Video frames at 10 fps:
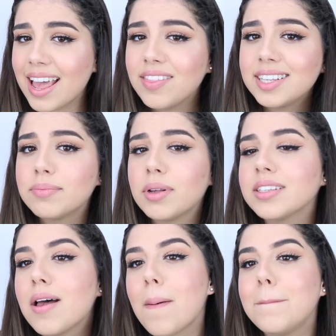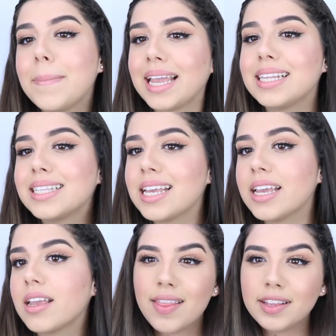and this smells
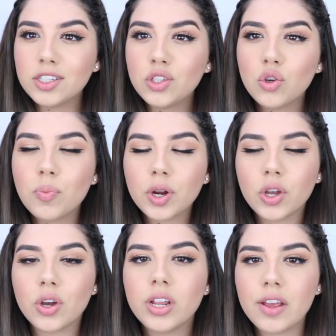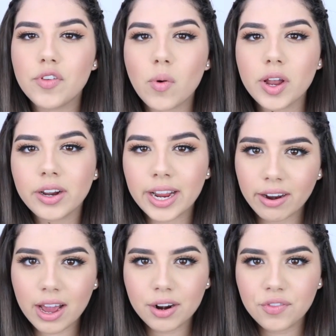amazing. This is super good if you want your
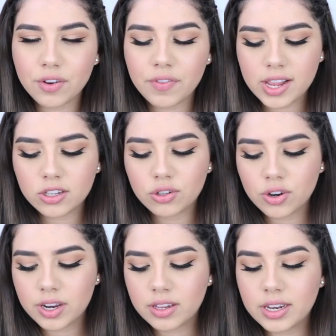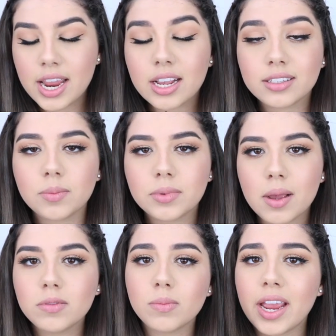hair out of your face during the day because
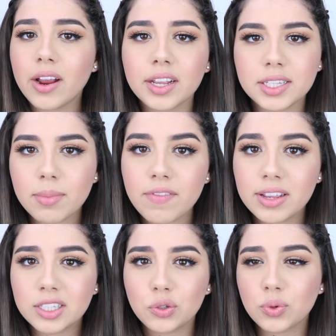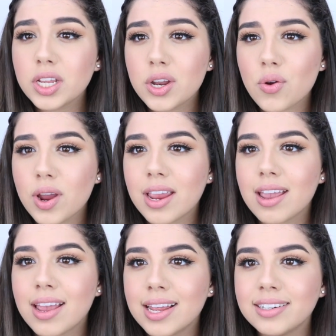sometimes when my hair gets in my face it's really annoying
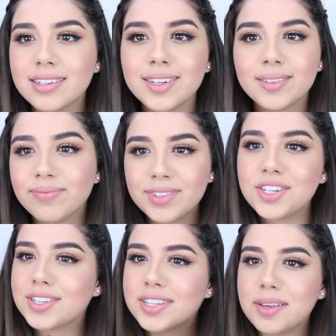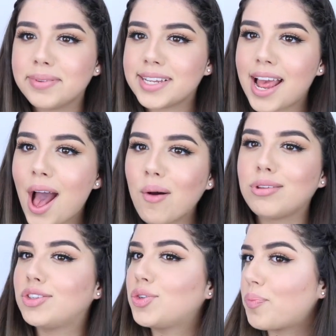and just keeps it
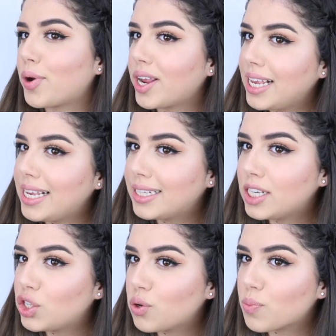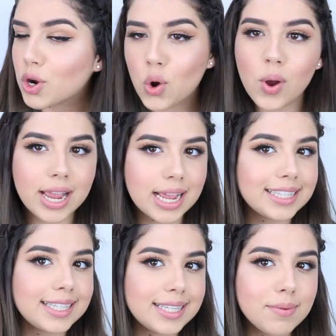out super easy super quick
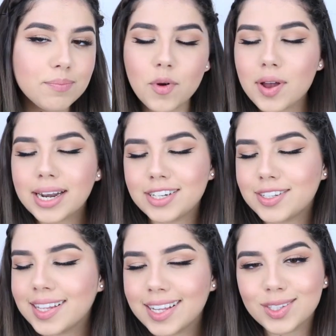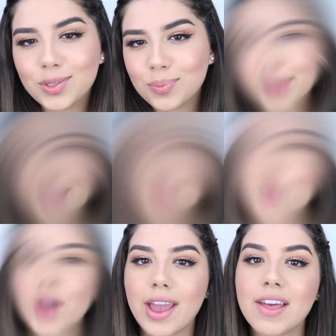simple and I just think it's super cute
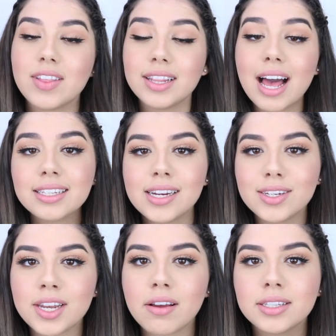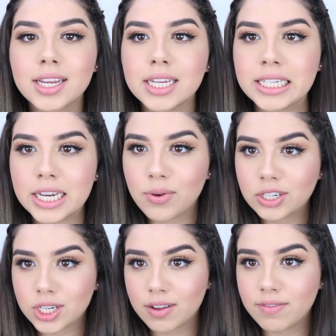okay and the last hairstyle is a
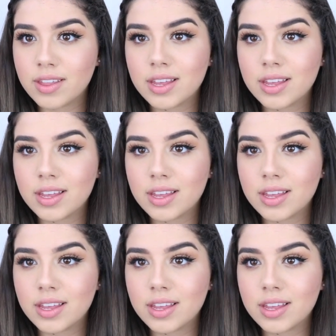continuation of